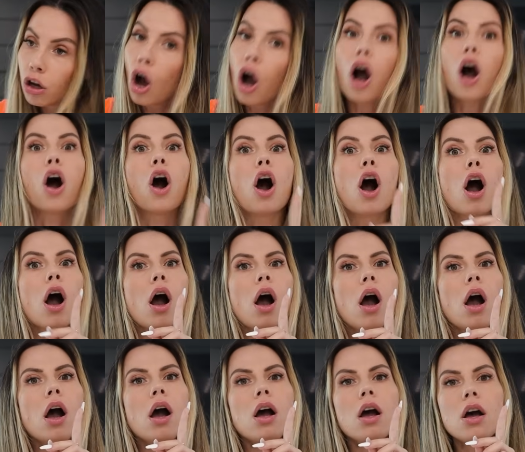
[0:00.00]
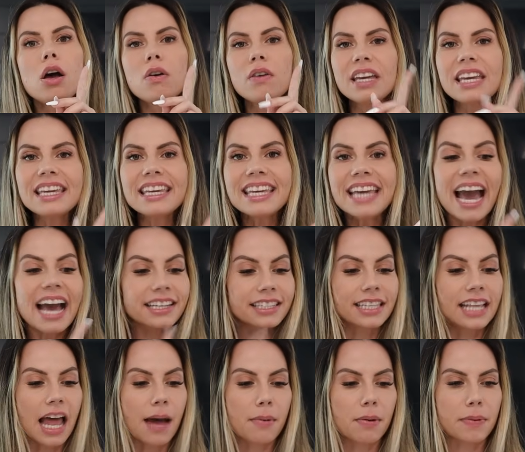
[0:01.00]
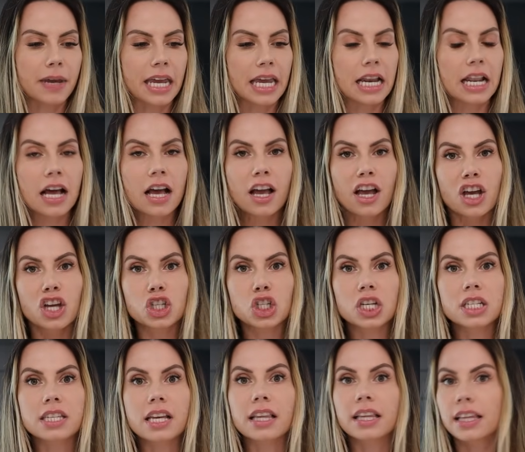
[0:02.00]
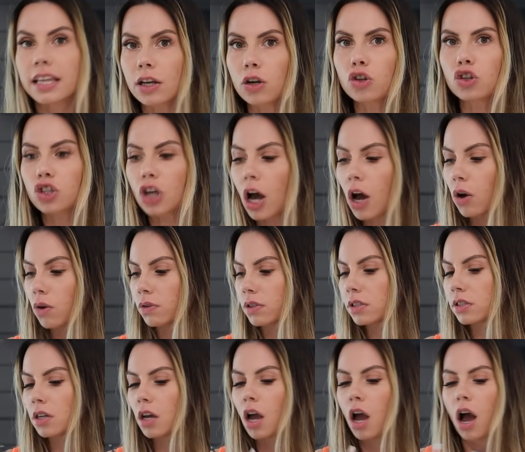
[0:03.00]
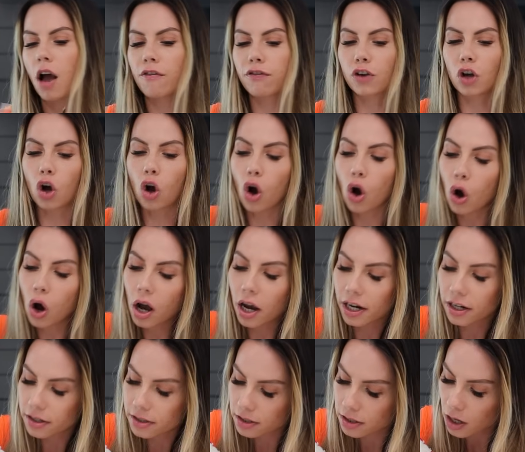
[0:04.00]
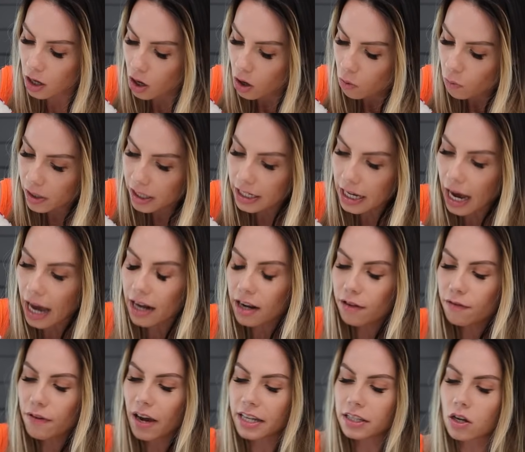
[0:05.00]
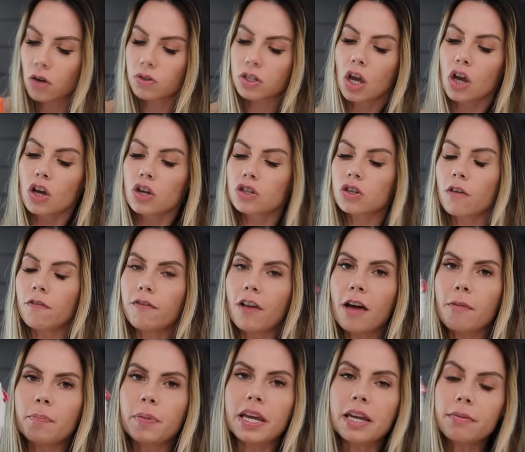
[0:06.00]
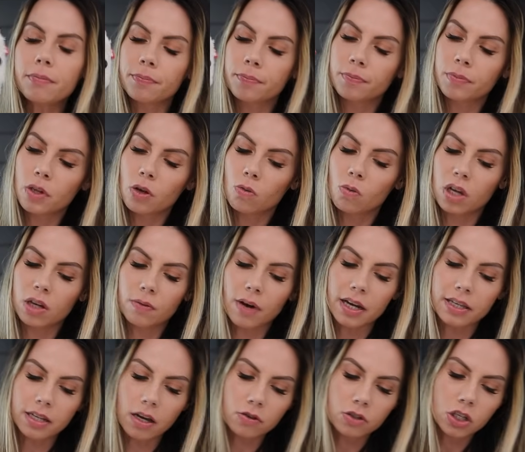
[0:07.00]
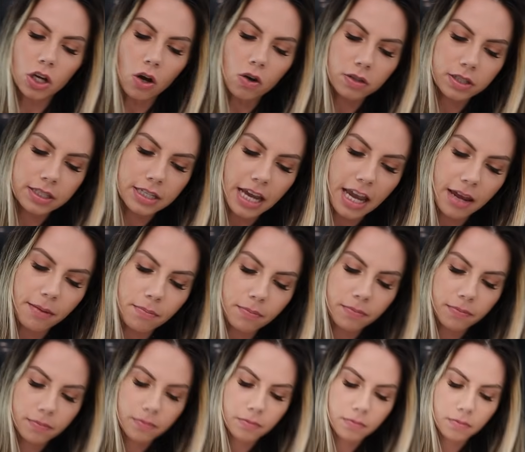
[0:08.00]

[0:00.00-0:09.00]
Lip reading: Oh, yes, Llamabean. She said little Toast. Of course. We got to invite Toast. So, Fluffbean, will you write down Toast's name?